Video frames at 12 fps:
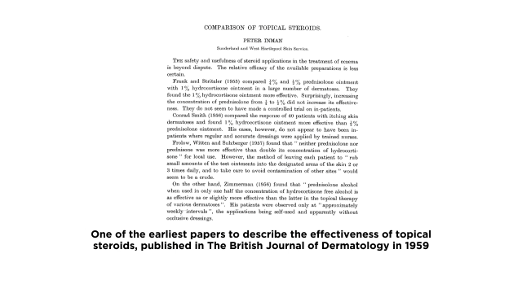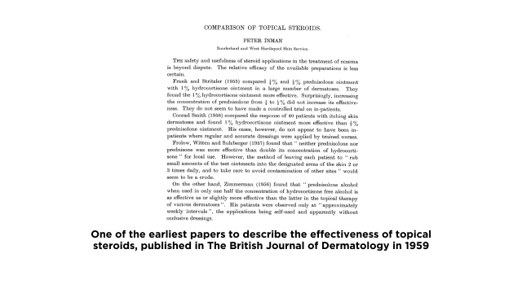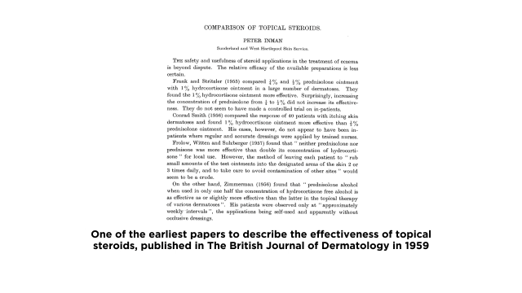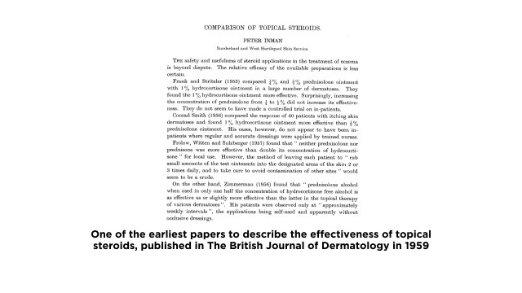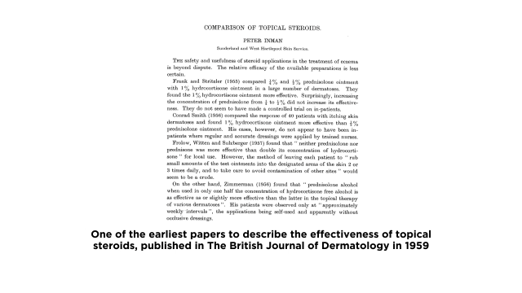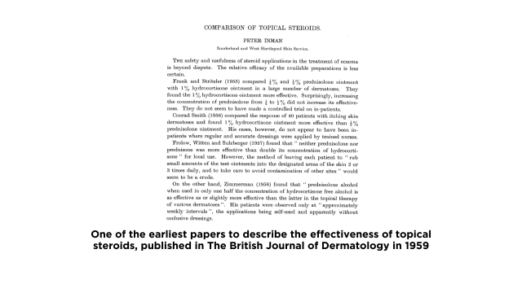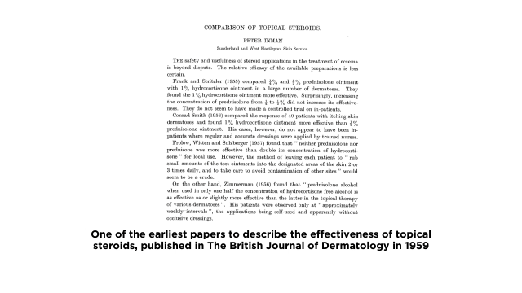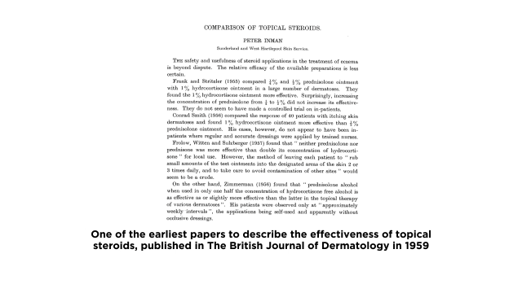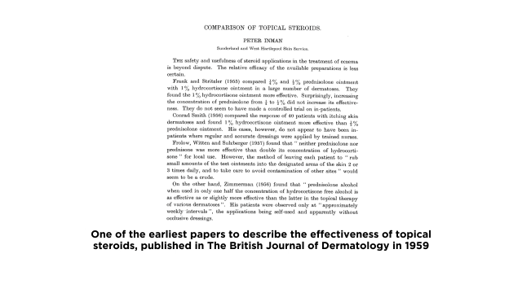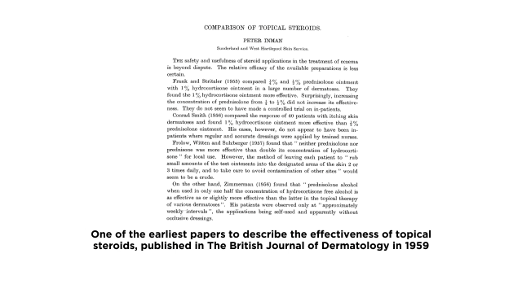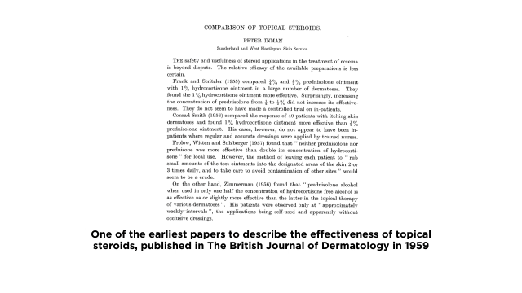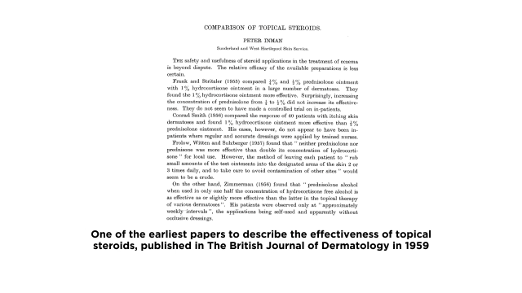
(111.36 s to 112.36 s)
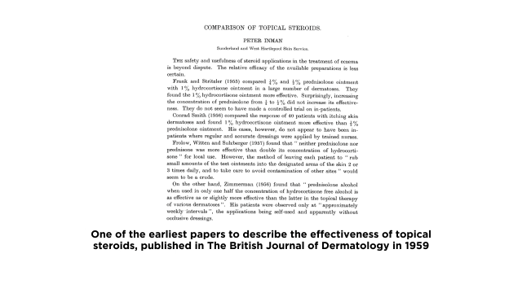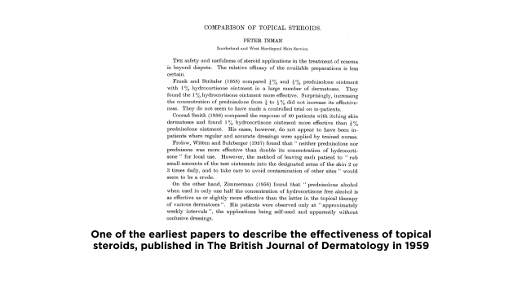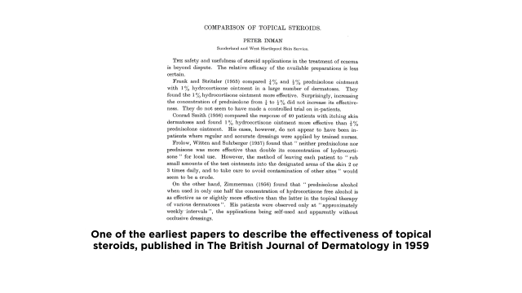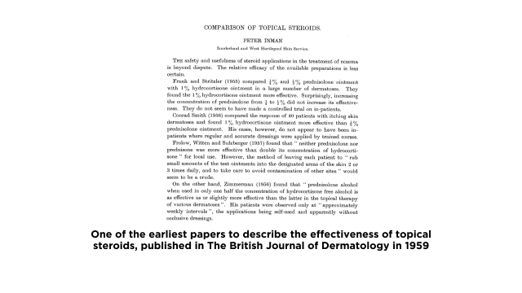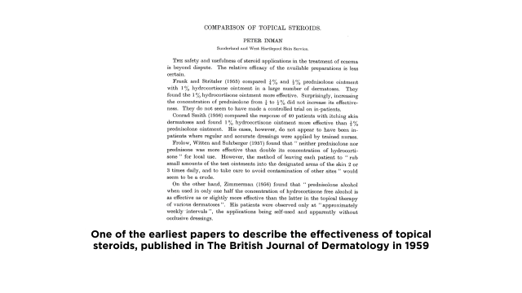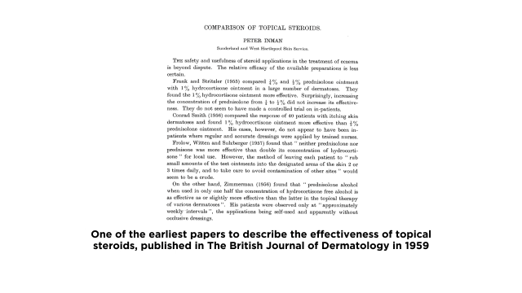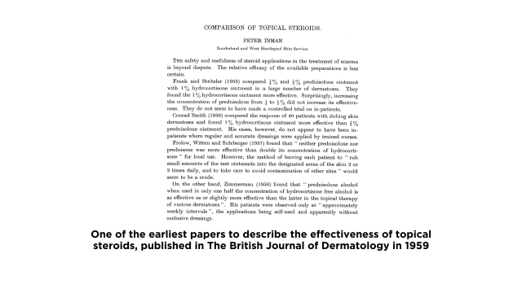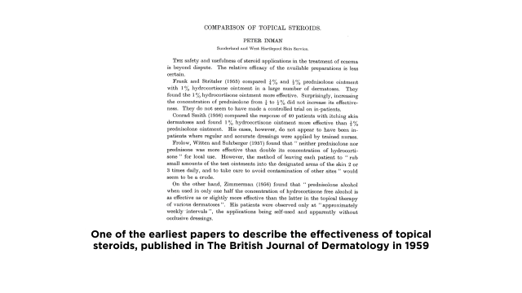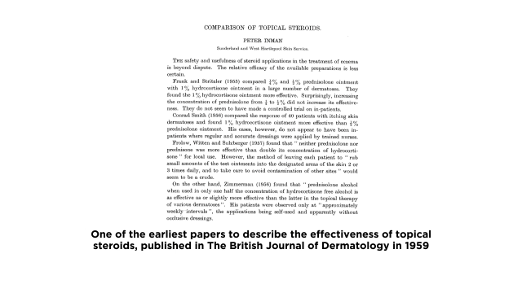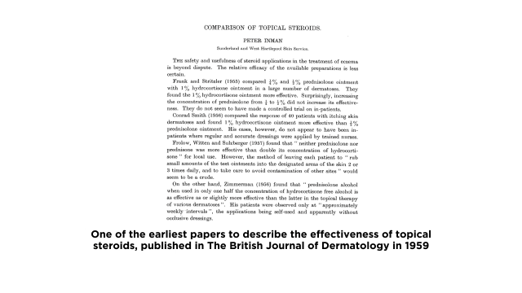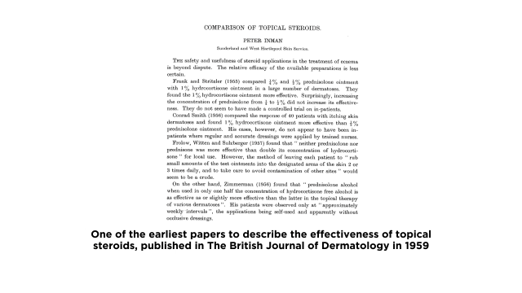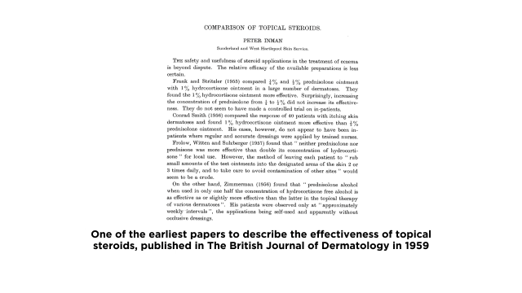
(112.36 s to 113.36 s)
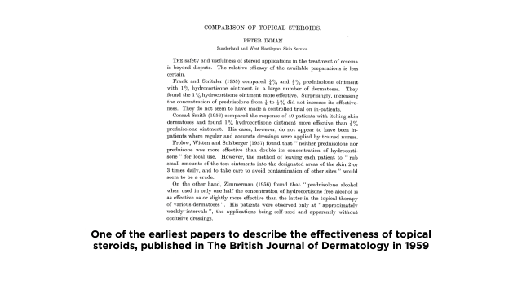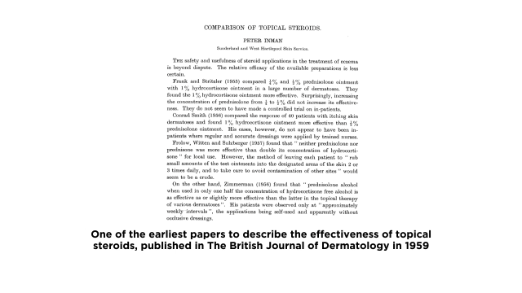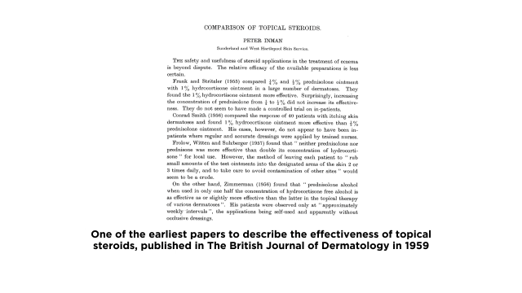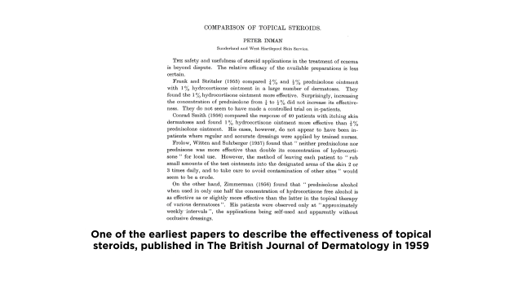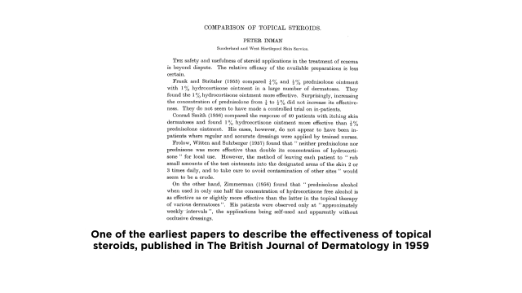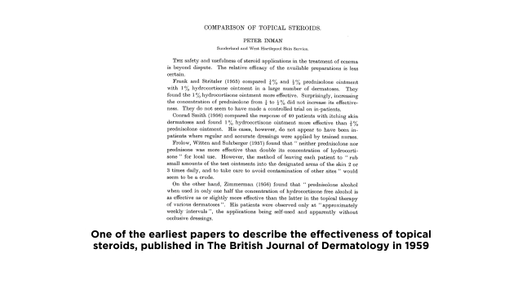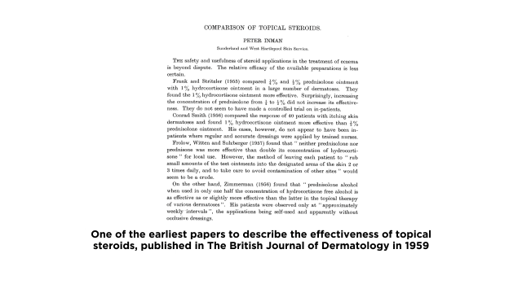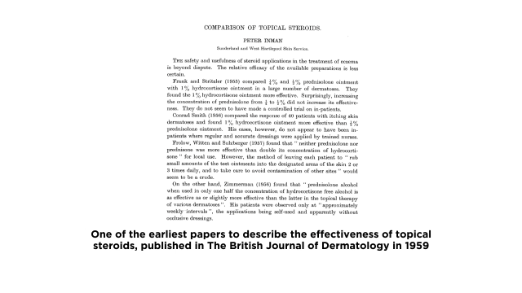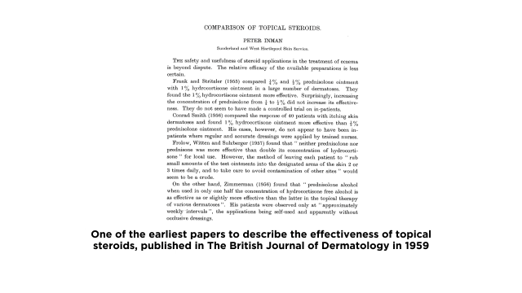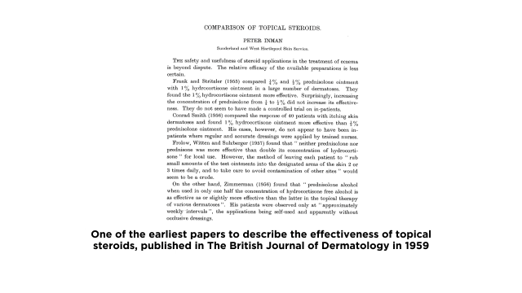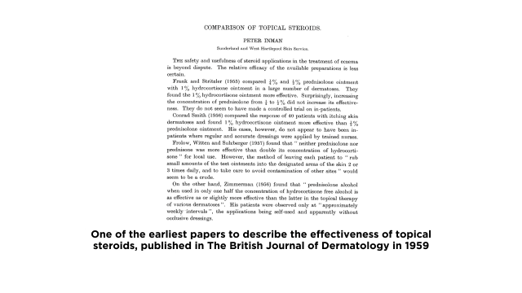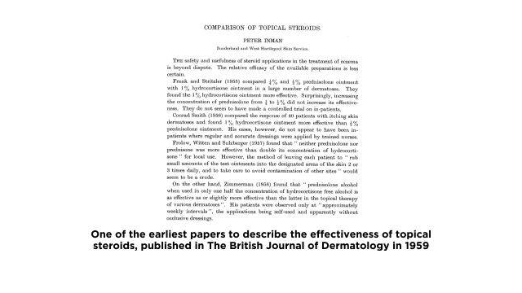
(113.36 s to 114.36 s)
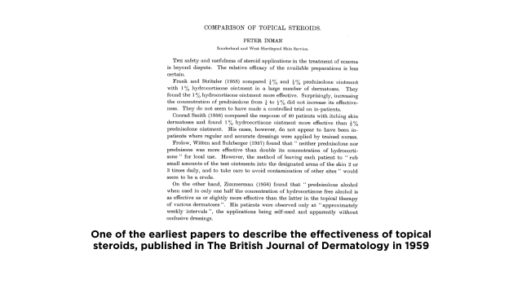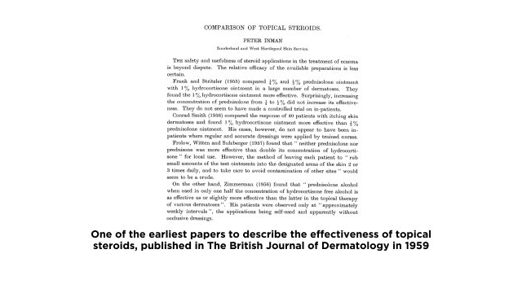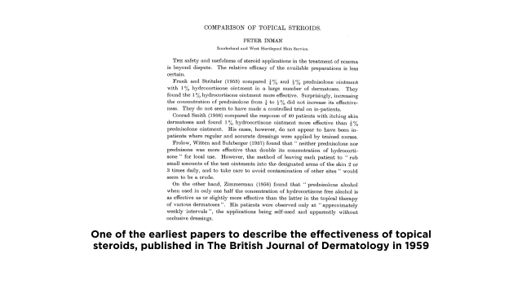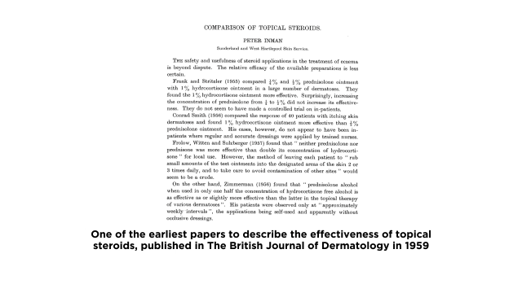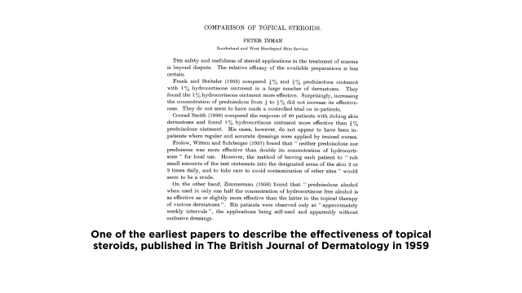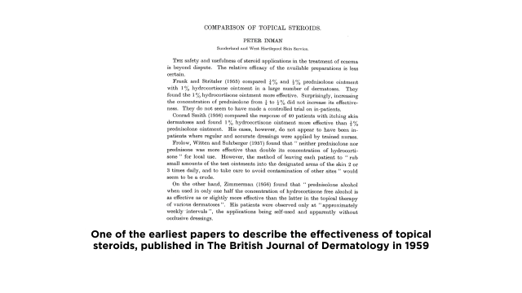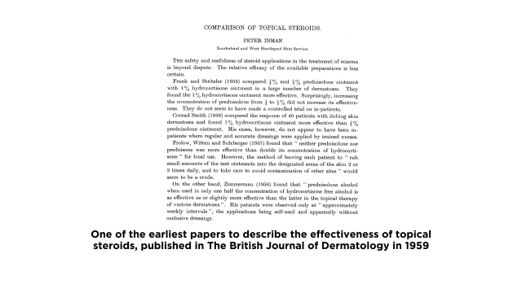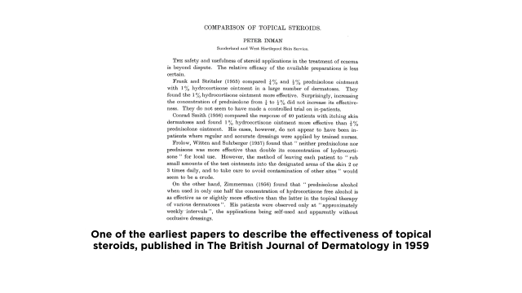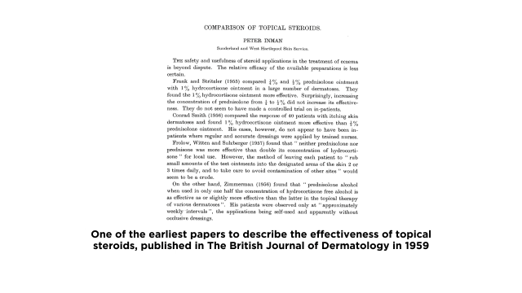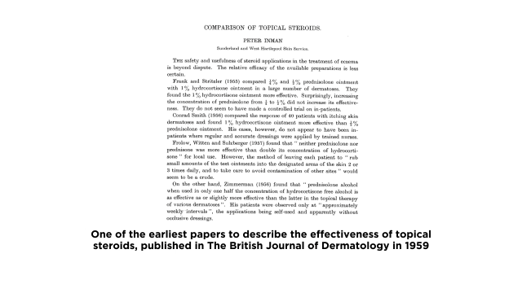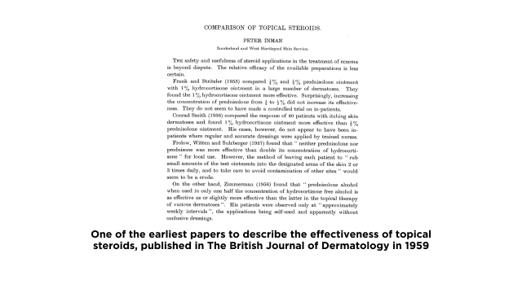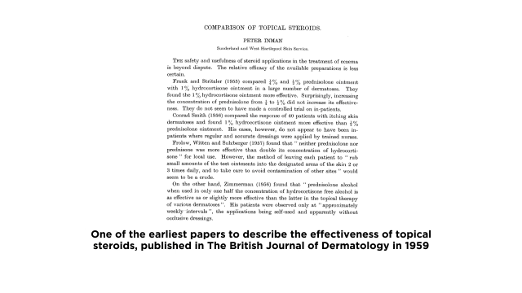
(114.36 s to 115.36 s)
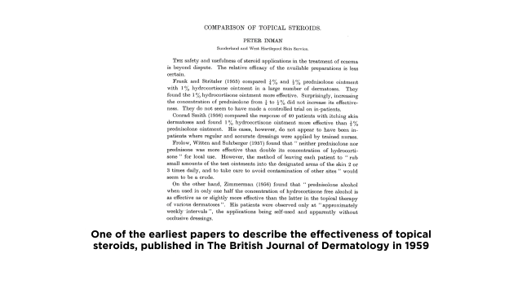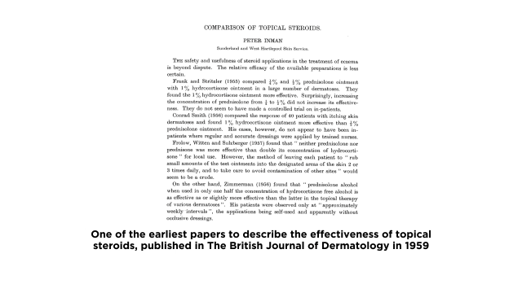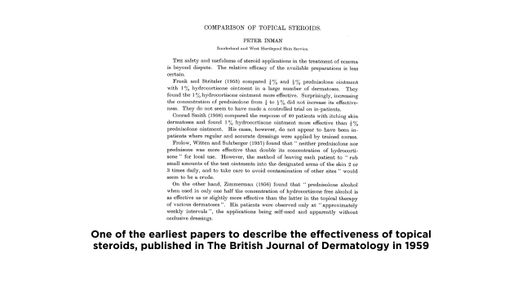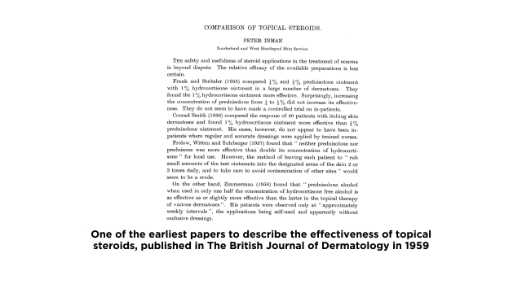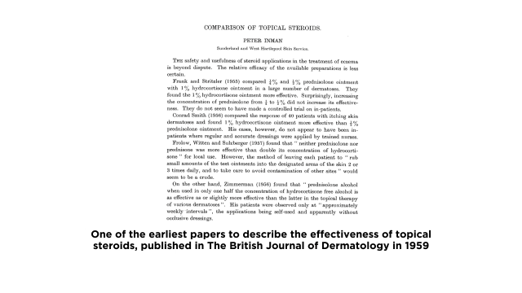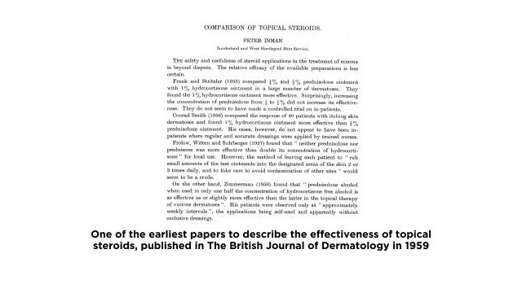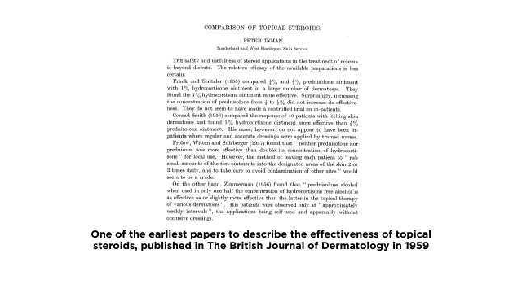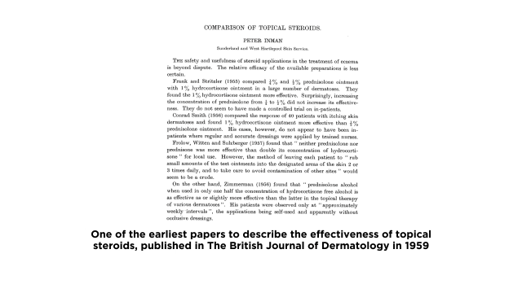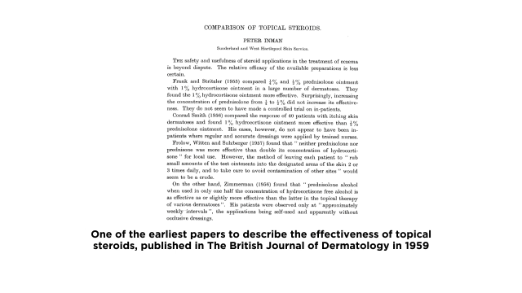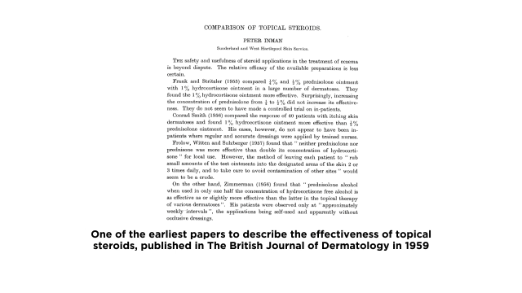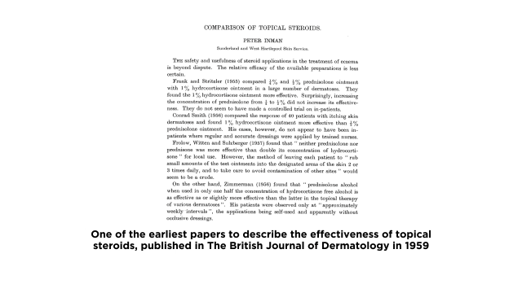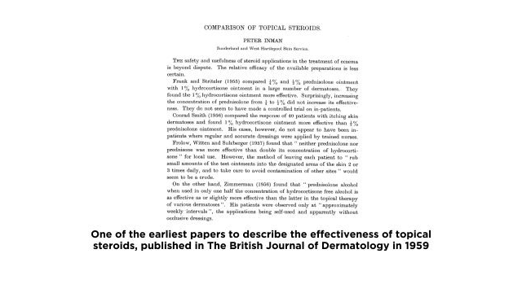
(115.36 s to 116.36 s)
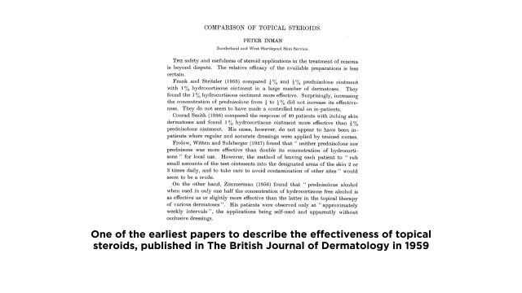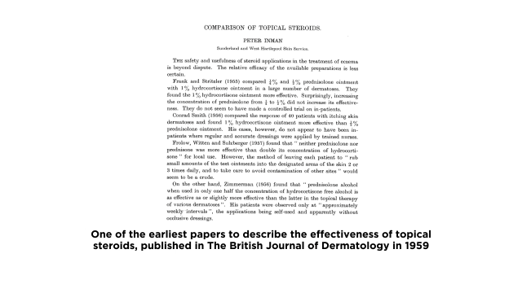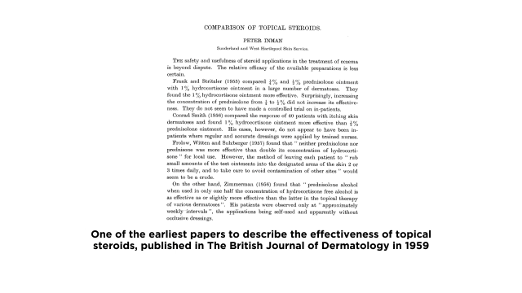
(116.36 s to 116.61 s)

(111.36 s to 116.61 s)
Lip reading: Nobody's mouth can be seen.